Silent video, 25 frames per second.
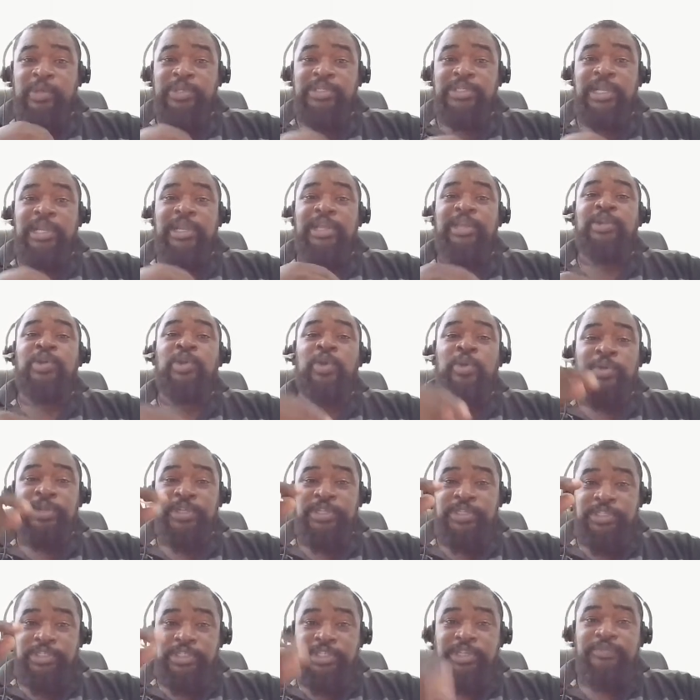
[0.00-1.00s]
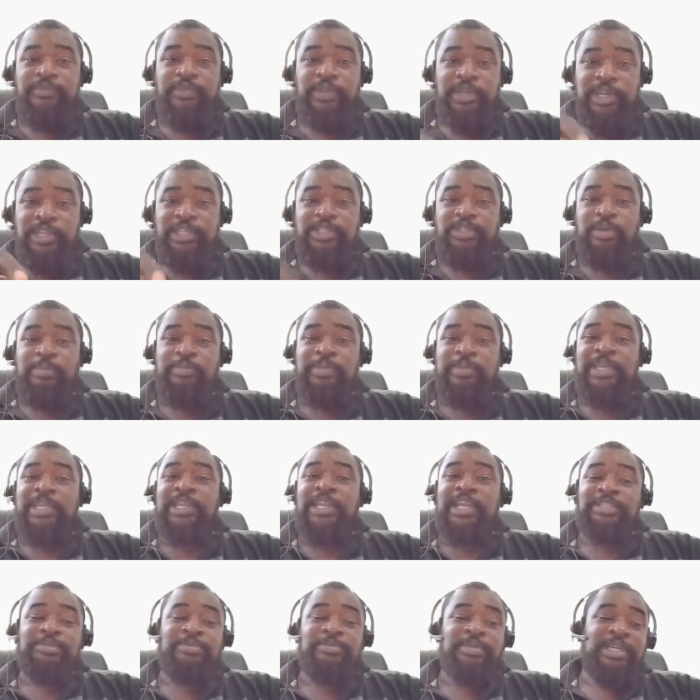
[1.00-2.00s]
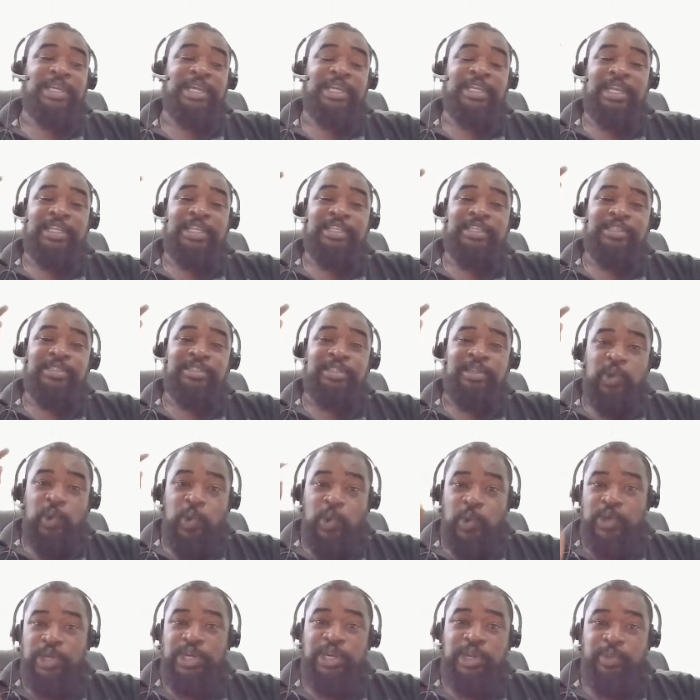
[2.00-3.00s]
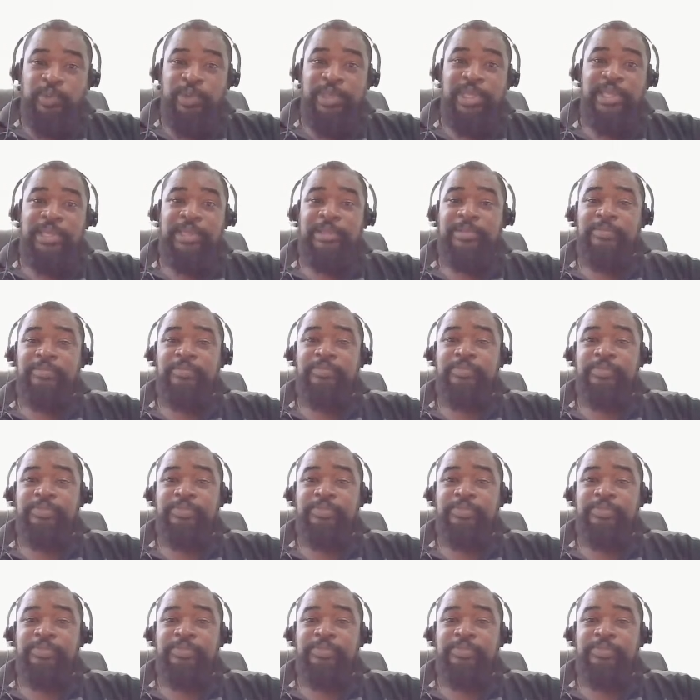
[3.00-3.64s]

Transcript: personally encourage civil disobedience because that is the only way